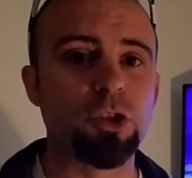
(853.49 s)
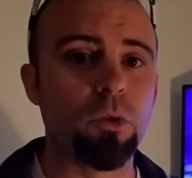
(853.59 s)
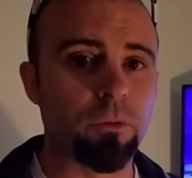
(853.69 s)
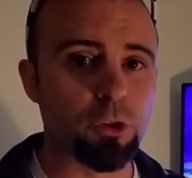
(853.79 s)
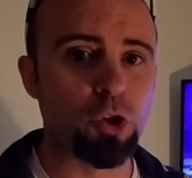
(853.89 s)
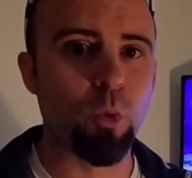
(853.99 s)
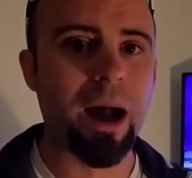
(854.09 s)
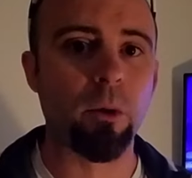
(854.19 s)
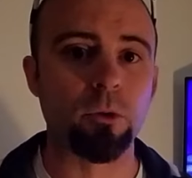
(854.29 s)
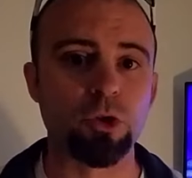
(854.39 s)
to for two
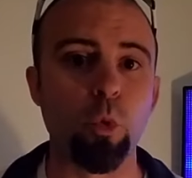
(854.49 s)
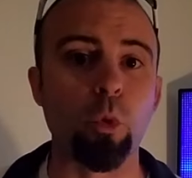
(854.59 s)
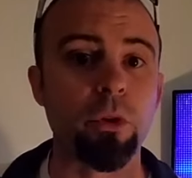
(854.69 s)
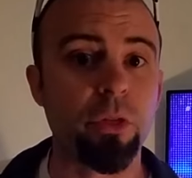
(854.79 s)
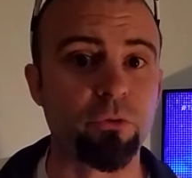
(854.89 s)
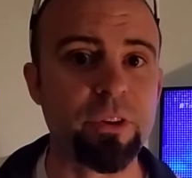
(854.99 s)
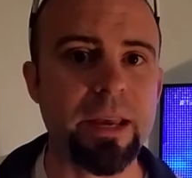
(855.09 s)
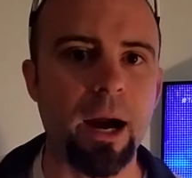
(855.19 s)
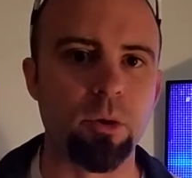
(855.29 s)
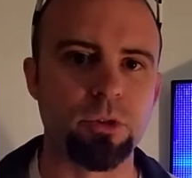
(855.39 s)
hours or
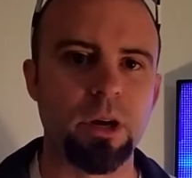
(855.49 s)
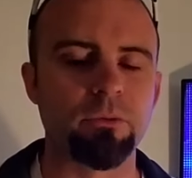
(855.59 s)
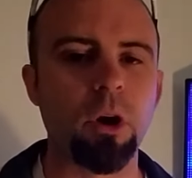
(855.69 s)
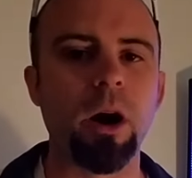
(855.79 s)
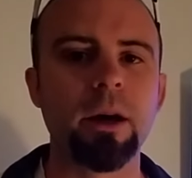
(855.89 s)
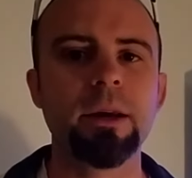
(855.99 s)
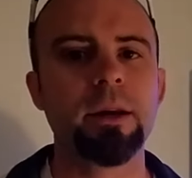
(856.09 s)
three hours on Raw.